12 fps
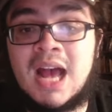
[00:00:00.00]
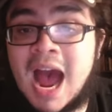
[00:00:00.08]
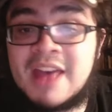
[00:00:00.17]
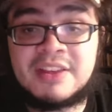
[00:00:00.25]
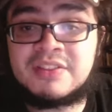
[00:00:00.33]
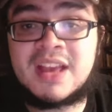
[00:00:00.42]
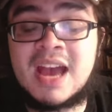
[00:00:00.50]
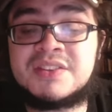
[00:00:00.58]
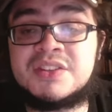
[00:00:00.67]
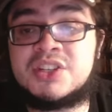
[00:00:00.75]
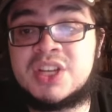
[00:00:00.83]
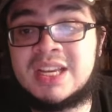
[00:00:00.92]
I think the
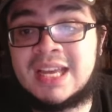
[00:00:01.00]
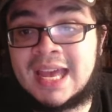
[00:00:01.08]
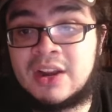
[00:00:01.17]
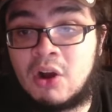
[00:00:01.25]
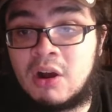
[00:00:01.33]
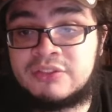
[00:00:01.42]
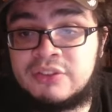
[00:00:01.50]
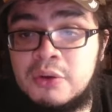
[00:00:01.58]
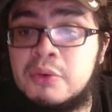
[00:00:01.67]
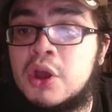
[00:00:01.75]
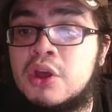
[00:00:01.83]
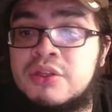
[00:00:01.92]
guy's legit. And
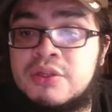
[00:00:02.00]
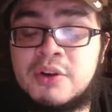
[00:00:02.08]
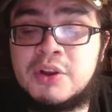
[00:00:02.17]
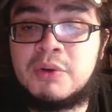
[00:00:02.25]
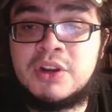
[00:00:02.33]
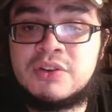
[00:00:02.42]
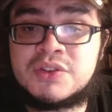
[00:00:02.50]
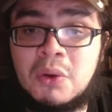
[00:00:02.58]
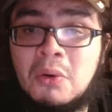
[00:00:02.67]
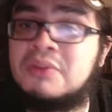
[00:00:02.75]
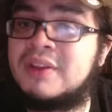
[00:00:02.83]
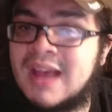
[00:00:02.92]
also 31 years
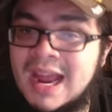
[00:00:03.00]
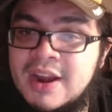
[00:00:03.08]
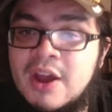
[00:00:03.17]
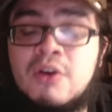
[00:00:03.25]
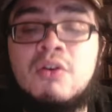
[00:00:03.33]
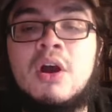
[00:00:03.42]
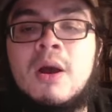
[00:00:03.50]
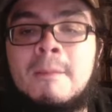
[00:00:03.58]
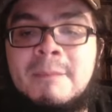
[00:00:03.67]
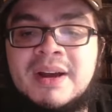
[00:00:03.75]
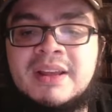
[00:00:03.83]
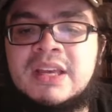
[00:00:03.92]
old, I know,
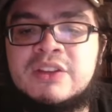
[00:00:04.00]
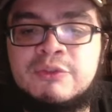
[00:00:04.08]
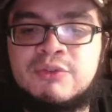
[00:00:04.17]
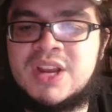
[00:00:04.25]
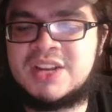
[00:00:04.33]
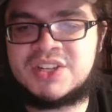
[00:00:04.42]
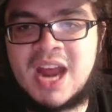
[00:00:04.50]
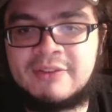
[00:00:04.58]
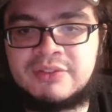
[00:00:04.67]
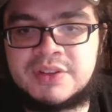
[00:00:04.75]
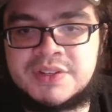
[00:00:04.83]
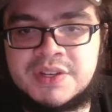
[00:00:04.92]
but free agent
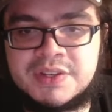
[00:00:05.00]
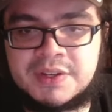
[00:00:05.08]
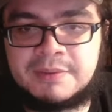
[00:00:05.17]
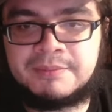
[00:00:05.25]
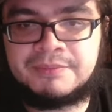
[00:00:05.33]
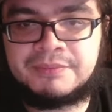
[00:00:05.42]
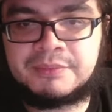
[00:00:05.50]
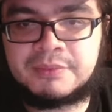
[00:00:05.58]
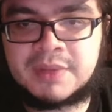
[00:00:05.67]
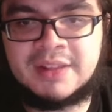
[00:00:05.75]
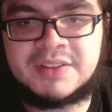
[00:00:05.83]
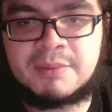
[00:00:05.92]
after the season.
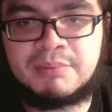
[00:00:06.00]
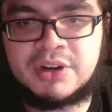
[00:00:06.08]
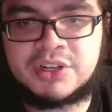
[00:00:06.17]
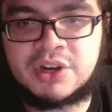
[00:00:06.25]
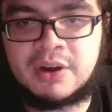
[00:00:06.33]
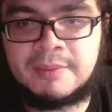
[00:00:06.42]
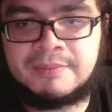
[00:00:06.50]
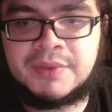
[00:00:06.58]
At least I'm pretty sure.